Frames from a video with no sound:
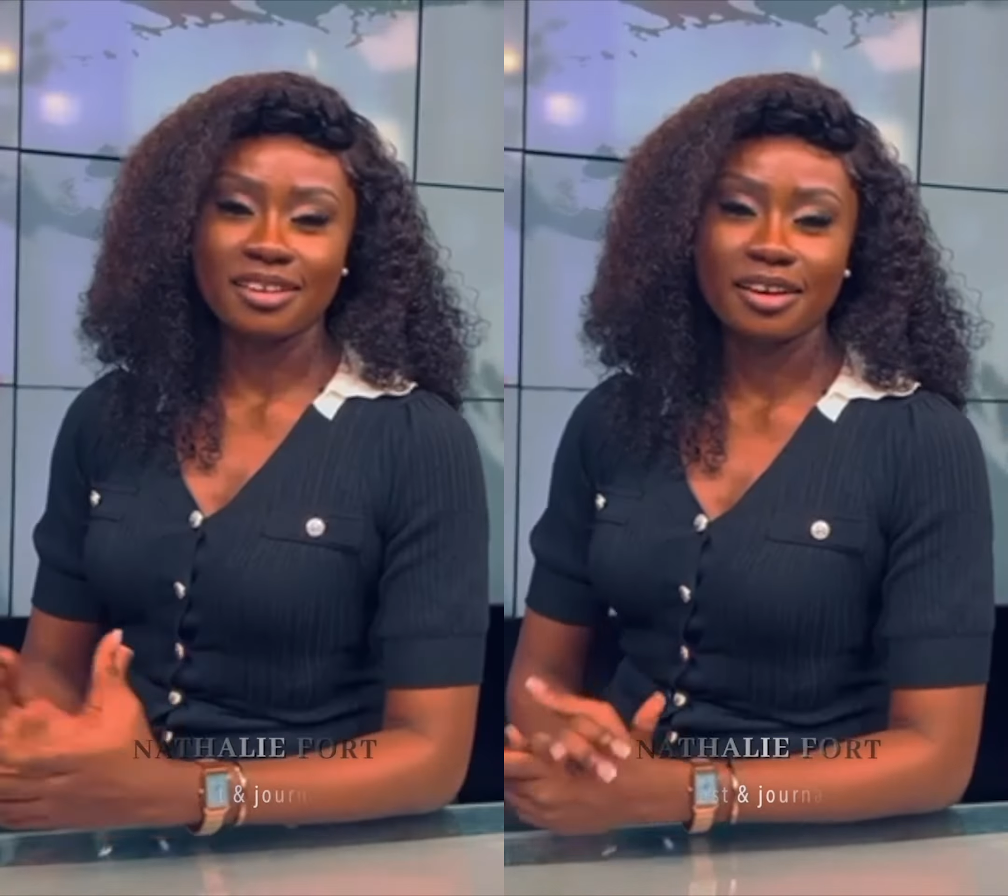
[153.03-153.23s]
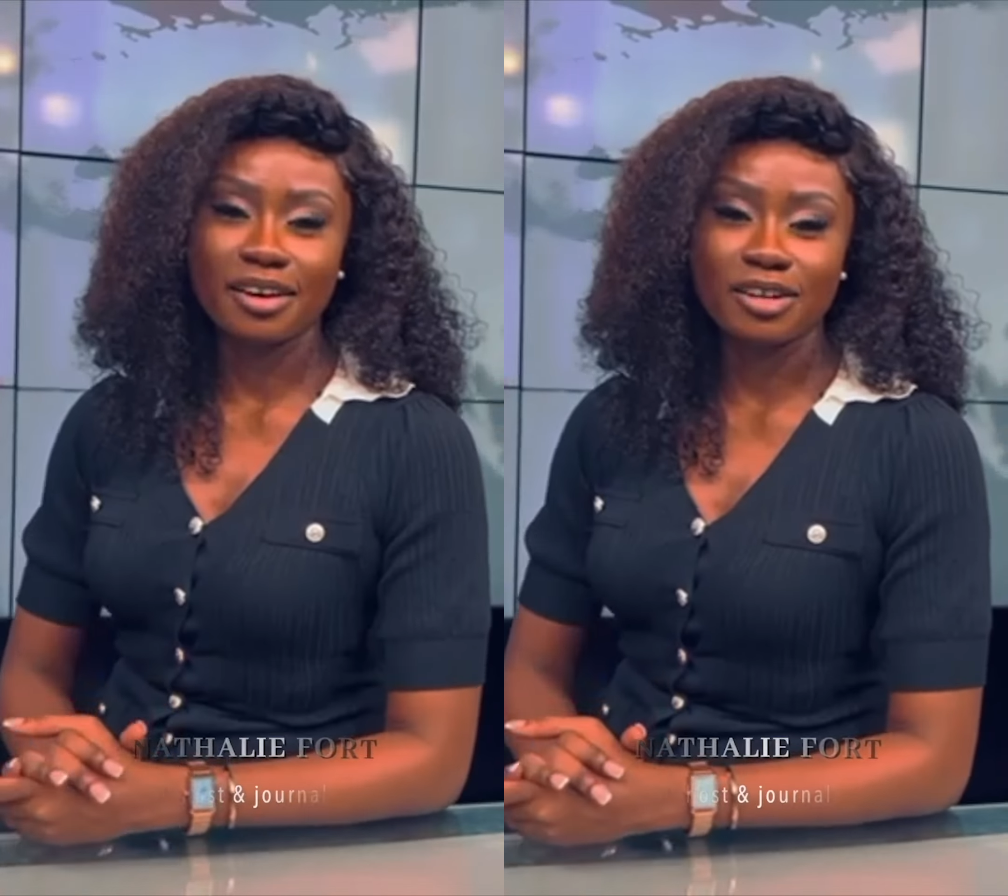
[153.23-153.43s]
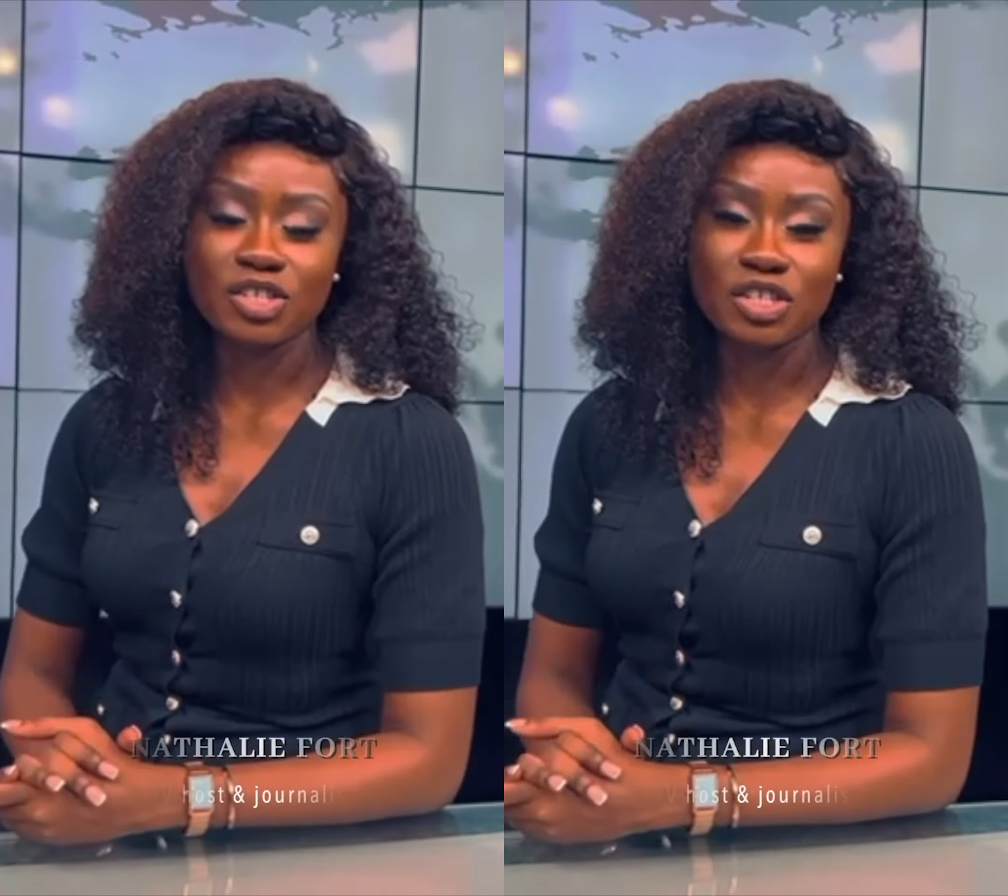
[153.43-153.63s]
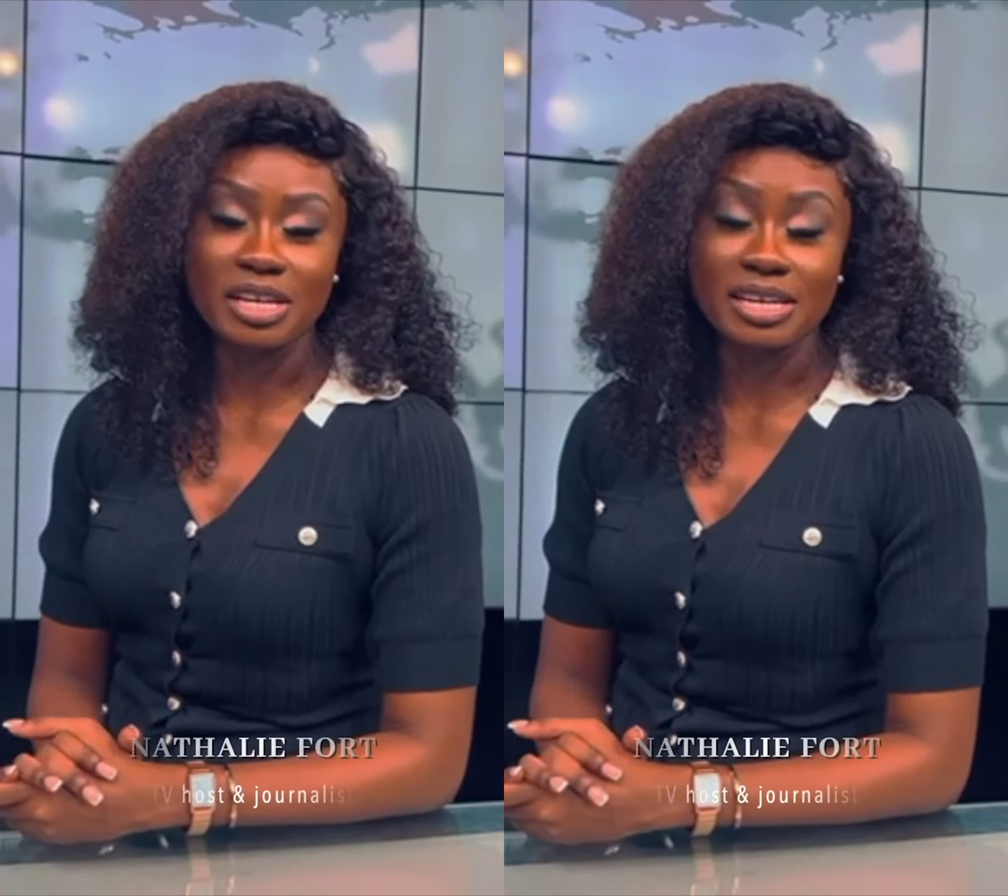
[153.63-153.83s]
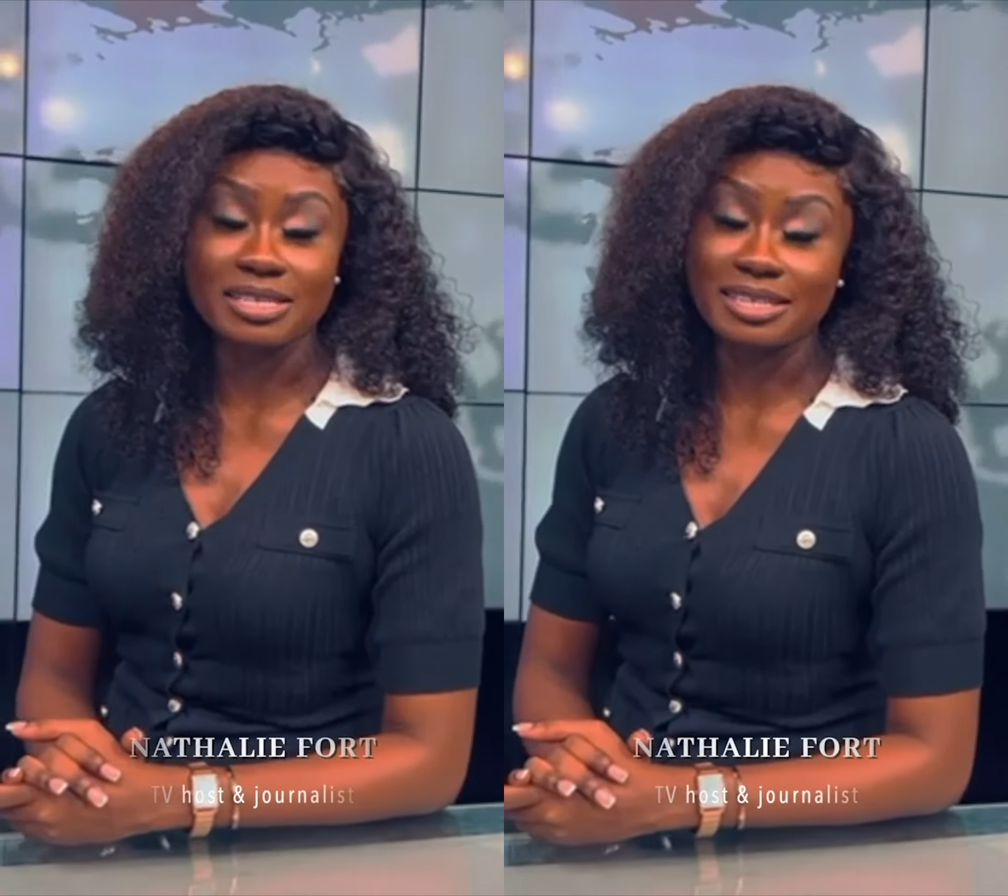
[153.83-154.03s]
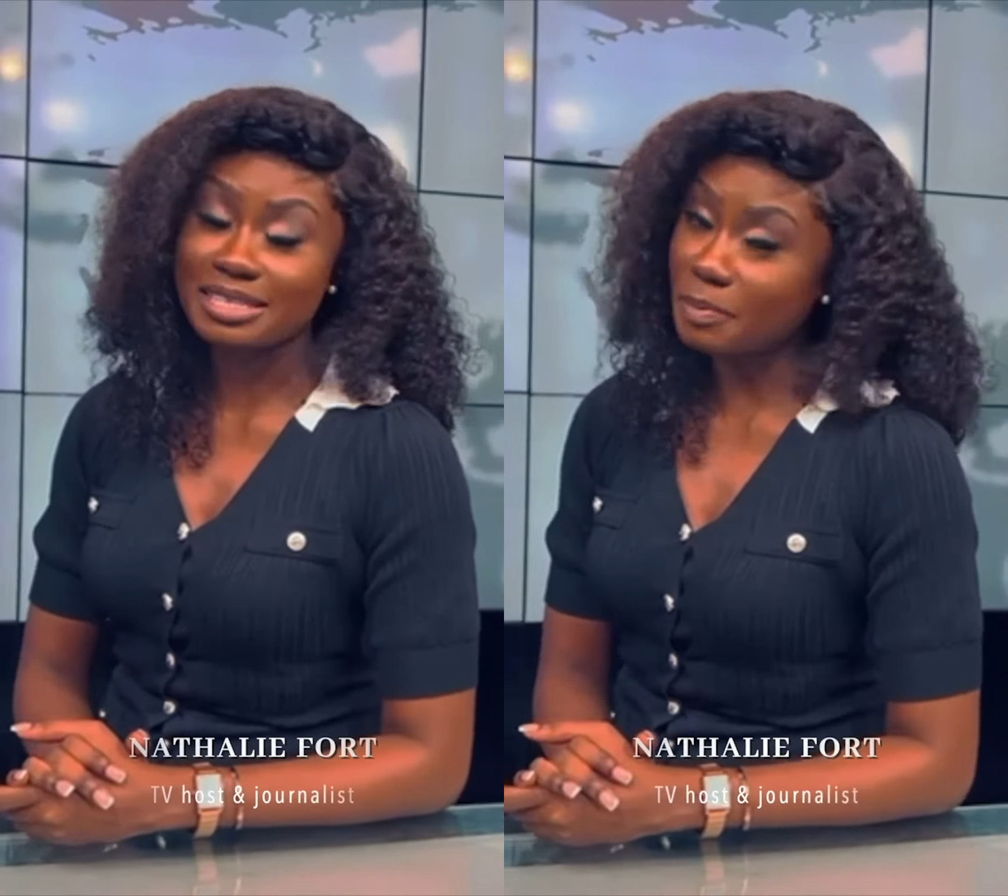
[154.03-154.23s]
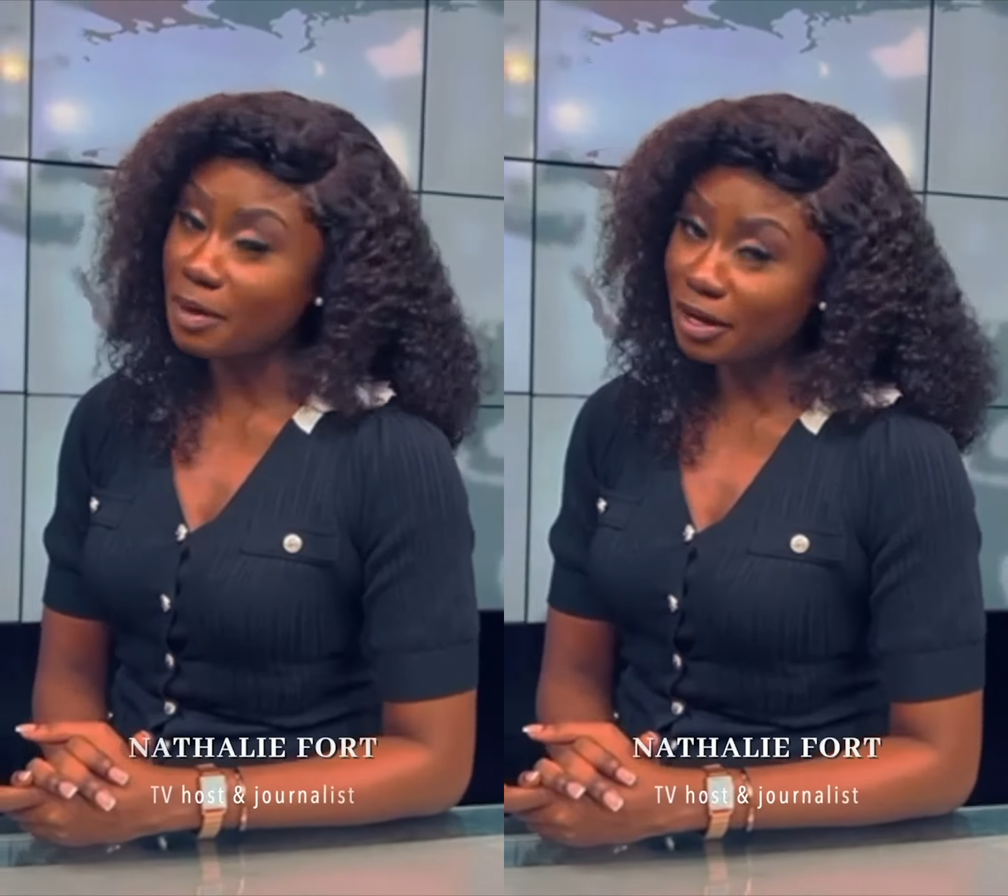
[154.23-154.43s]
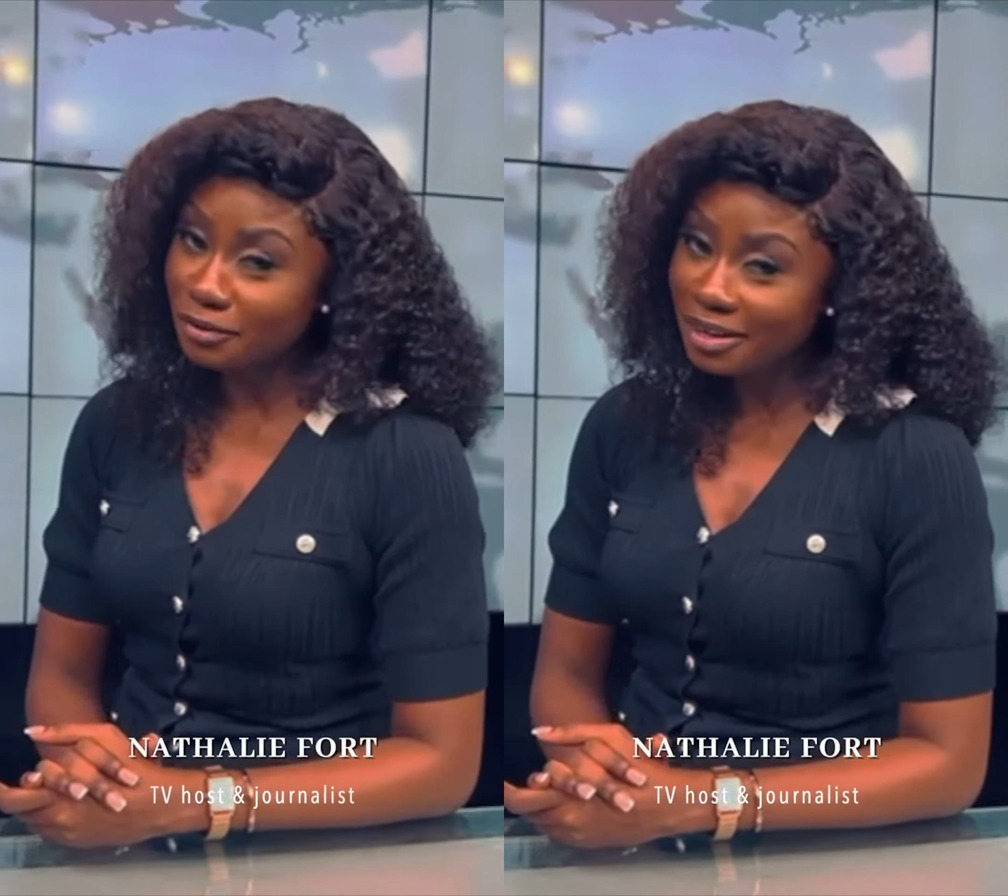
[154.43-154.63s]
her she is
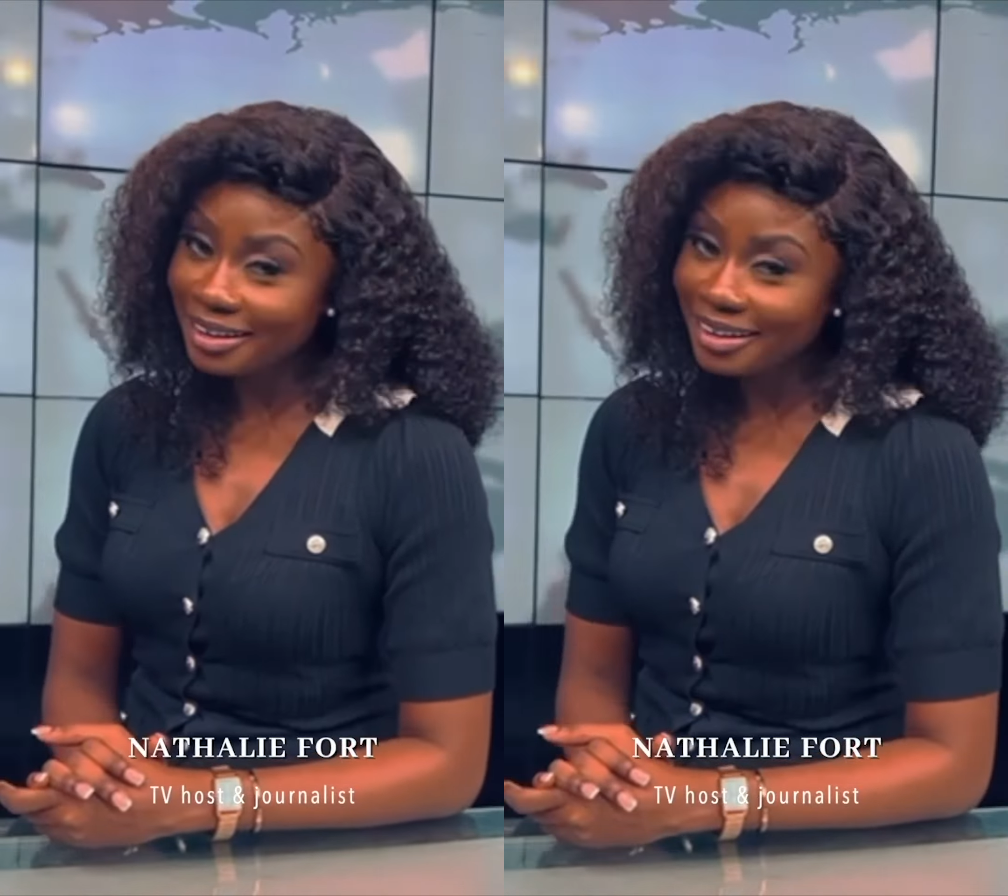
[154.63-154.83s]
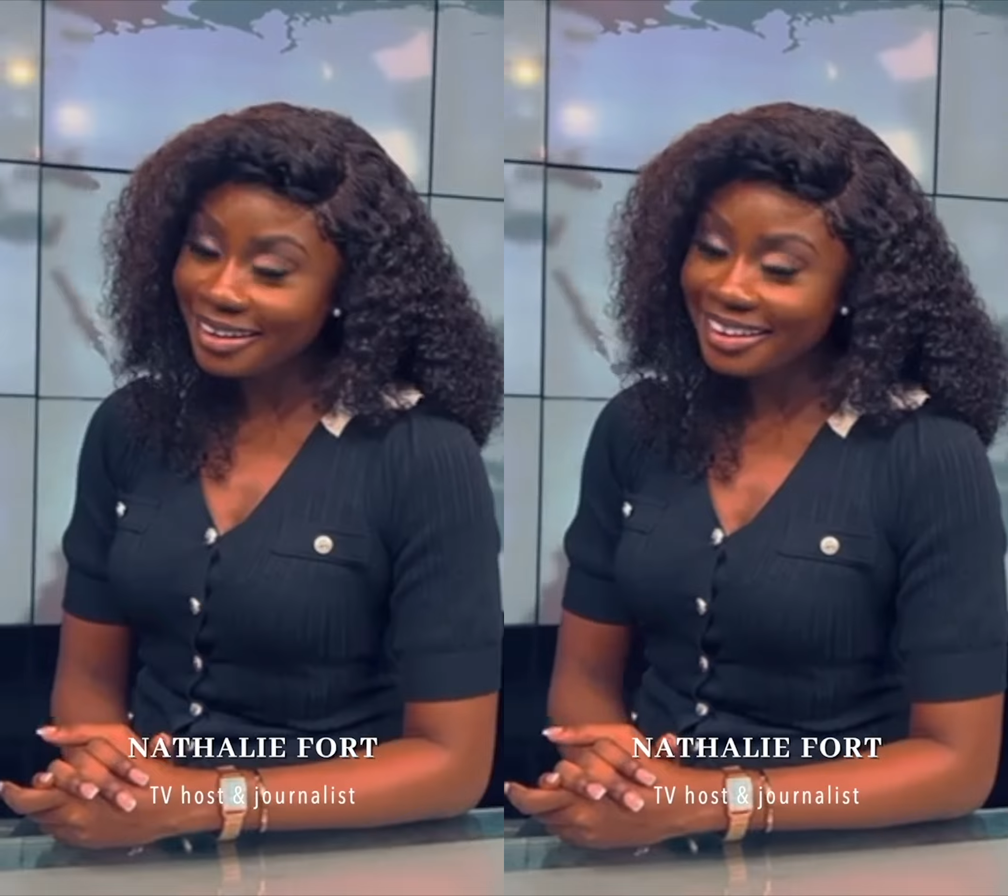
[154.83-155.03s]
inspiring.